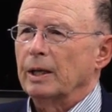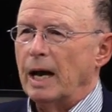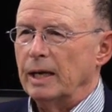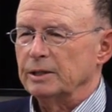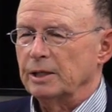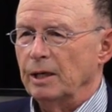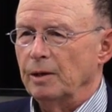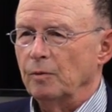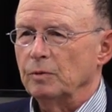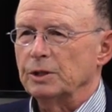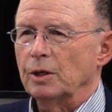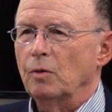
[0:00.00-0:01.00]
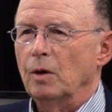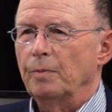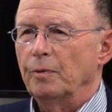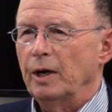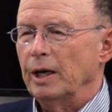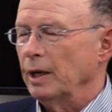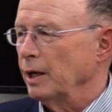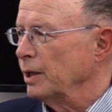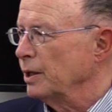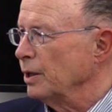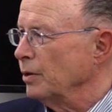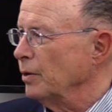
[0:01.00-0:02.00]
Gaza was incorporated
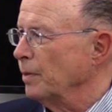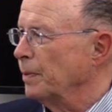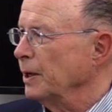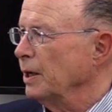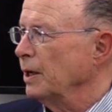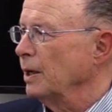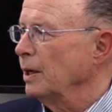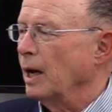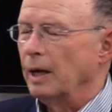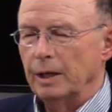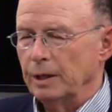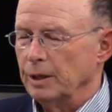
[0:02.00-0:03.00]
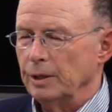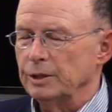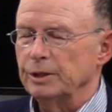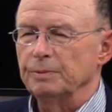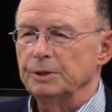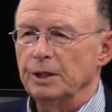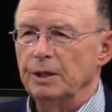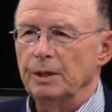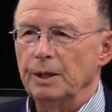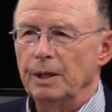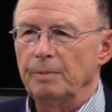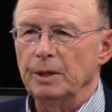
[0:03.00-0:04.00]
into European, uh, into
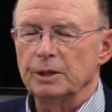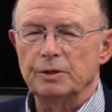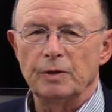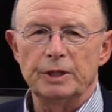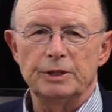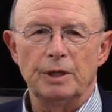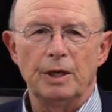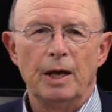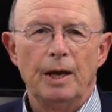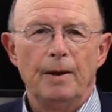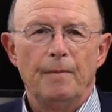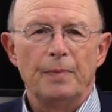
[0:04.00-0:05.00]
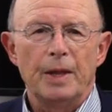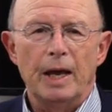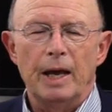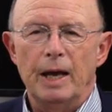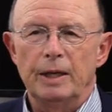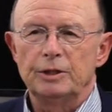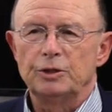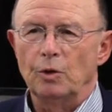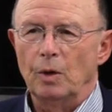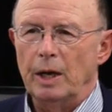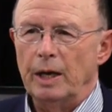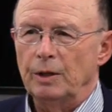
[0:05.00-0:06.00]
Egyptian administration, and,
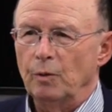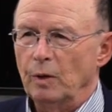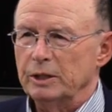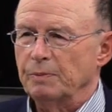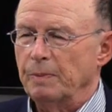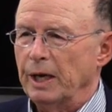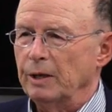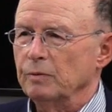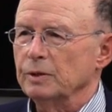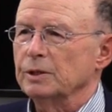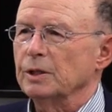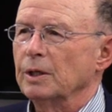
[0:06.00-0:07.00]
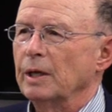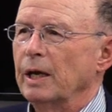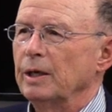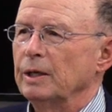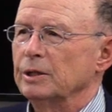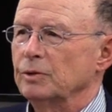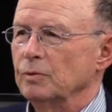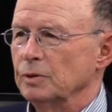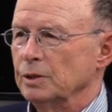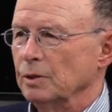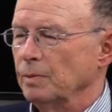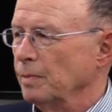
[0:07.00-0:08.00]
and, the West Bank was, and East
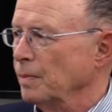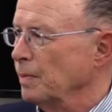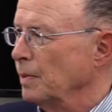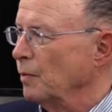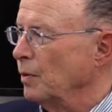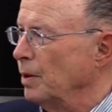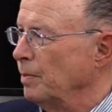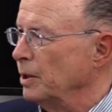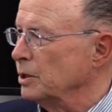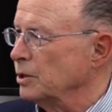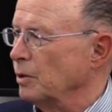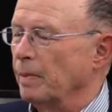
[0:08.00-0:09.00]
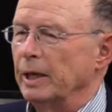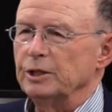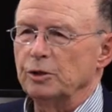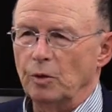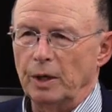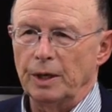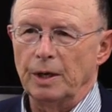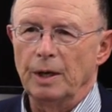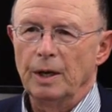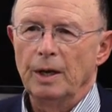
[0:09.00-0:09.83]
Jerusalem were administered by Jordan.